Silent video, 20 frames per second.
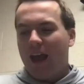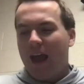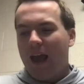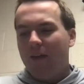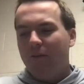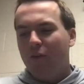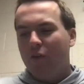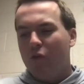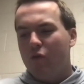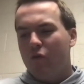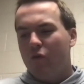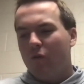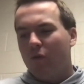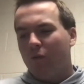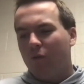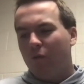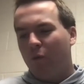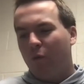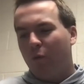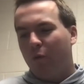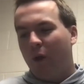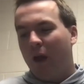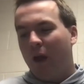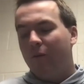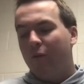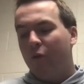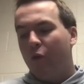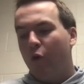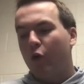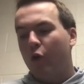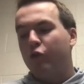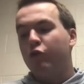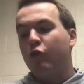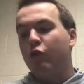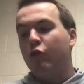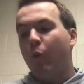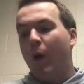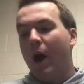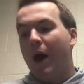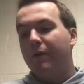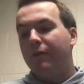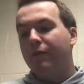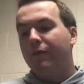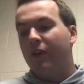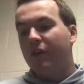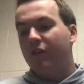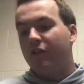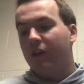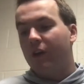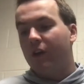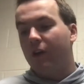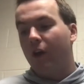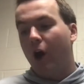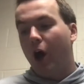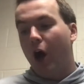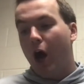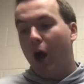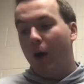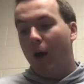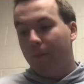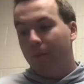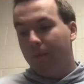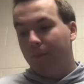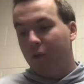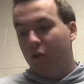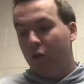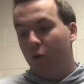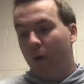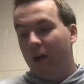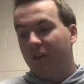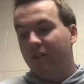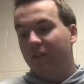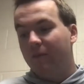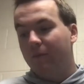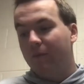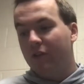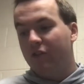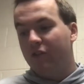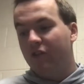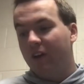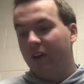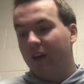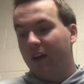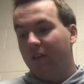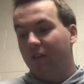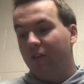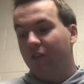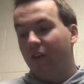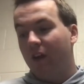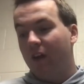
Have you or do you want to visit the U.S. and Michigan?